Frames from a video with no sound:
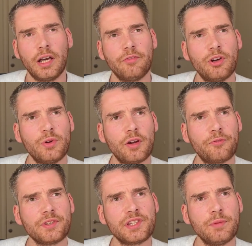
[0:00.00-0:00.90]
I very
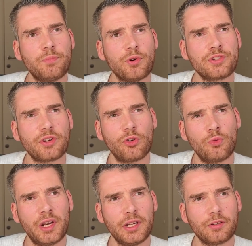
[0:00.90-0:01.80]
often see posts on
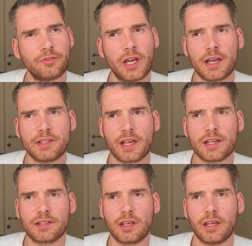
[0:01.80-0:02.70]
Reddit of guys
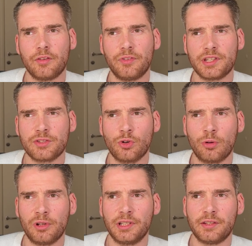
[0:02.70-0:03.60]
asking if it's
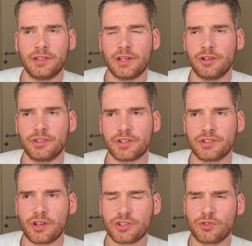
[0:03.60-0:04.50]
normal that their
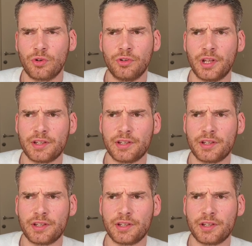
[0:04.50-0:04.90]
testosterone